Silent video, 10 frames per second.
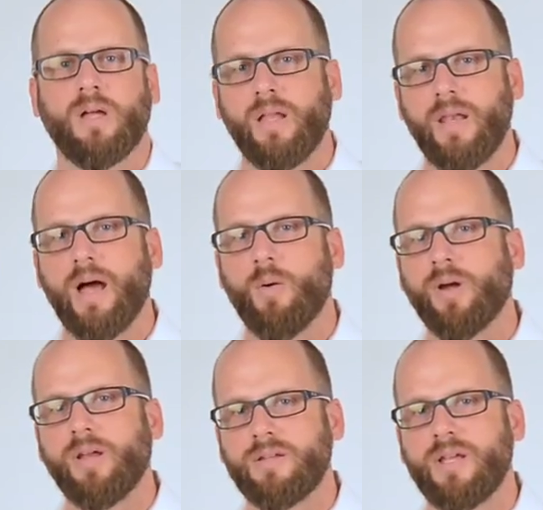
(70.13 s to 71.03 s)
Now we're
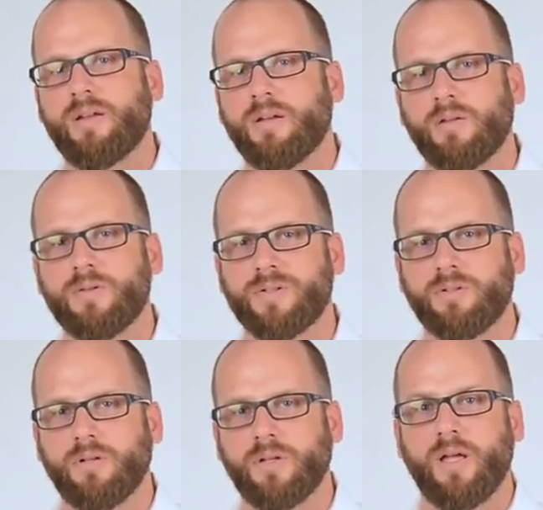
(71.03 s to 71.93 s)
going to take a closer
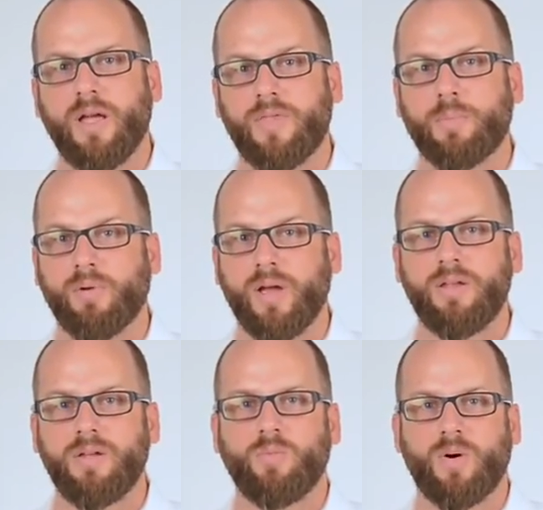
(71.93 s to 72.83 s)
look at the brand
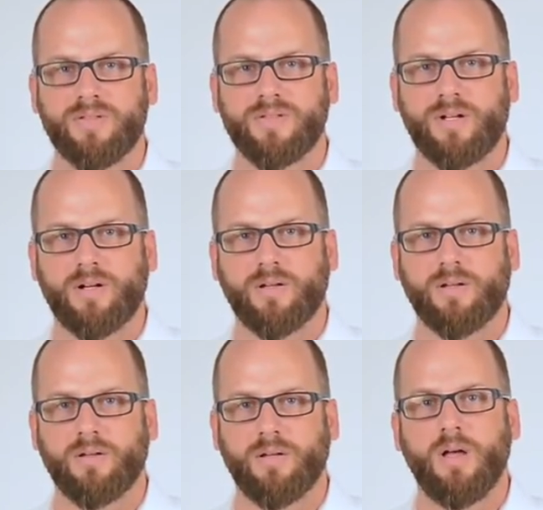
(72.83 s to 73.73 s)
new One Stock.
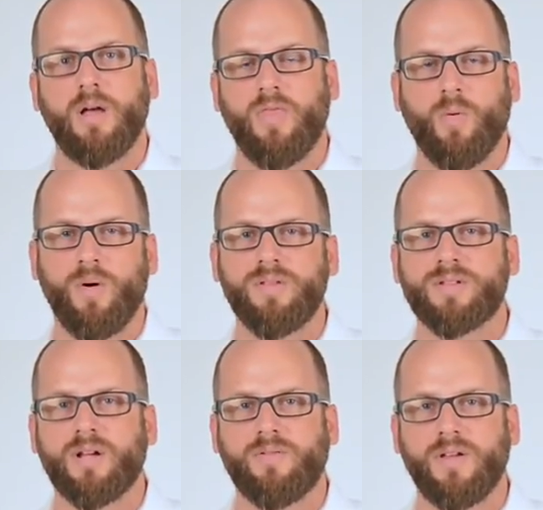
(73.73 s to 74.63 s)
The One
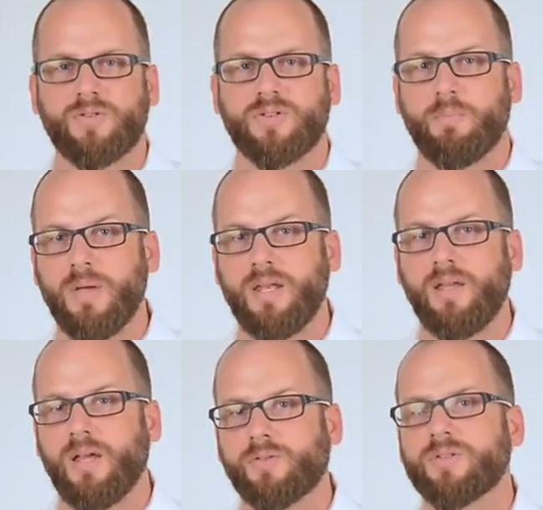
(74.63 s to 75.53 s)
Stock features many
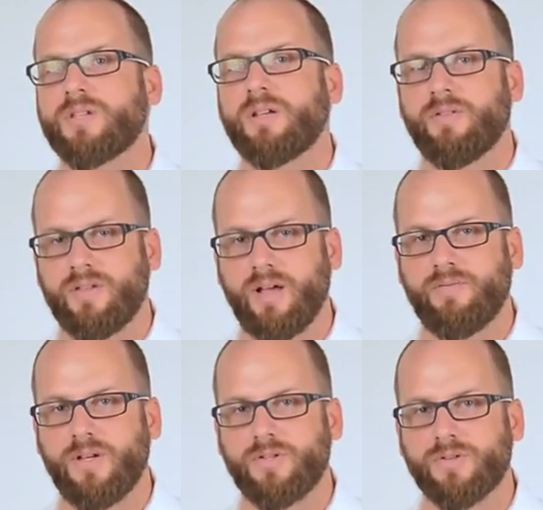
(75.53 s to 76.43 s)
interesting design
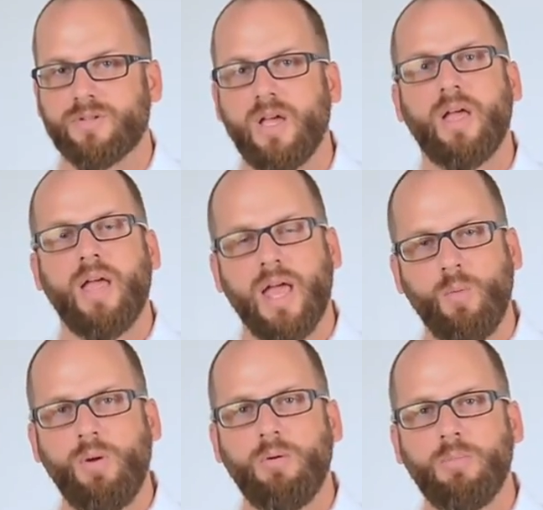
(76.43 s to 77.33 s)
features, and
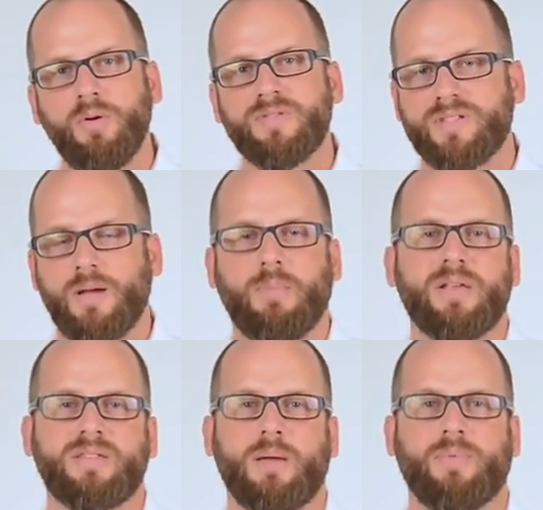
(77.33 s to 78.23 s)
we will move step by
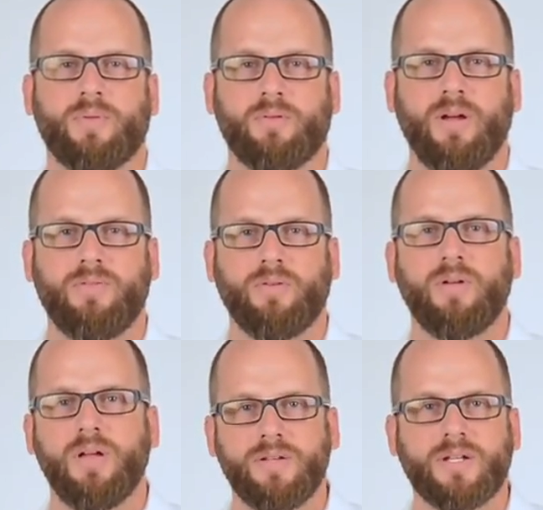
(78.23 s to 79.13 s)
step through the rifle
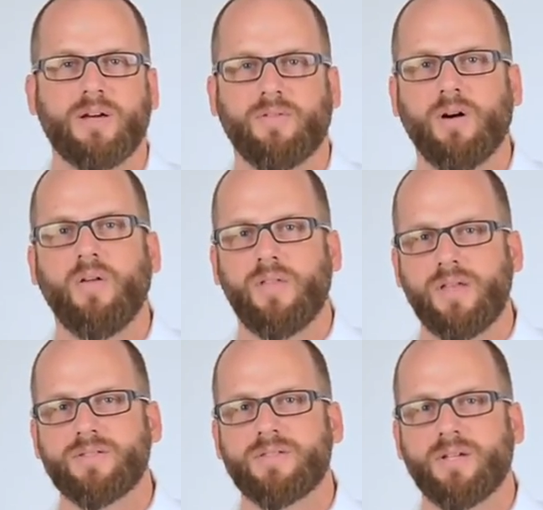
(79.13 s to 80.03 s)
to cover all the
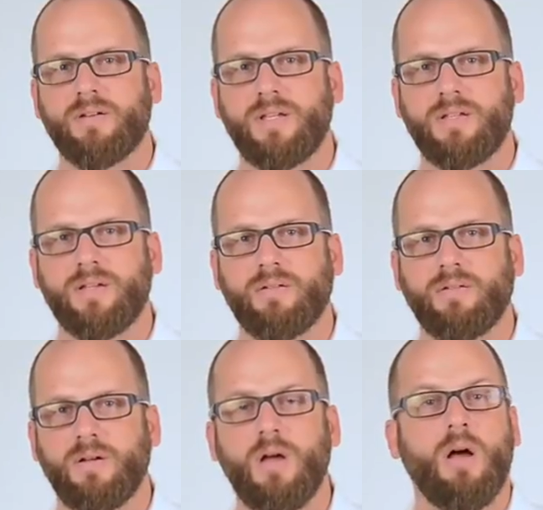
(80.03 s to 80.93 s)
necessary detail.
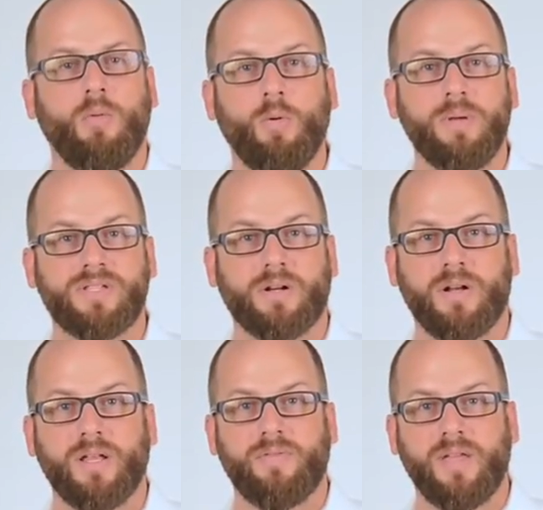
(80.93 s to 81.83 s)
We'll be
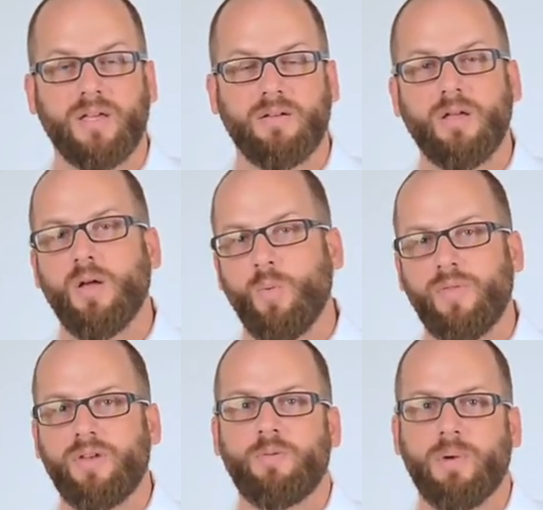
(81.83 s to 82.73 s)
starting at the end with
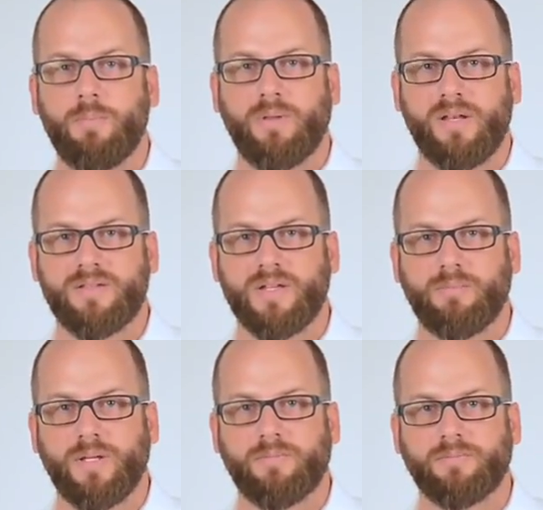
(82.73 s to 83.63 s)
the new butt plate assembly.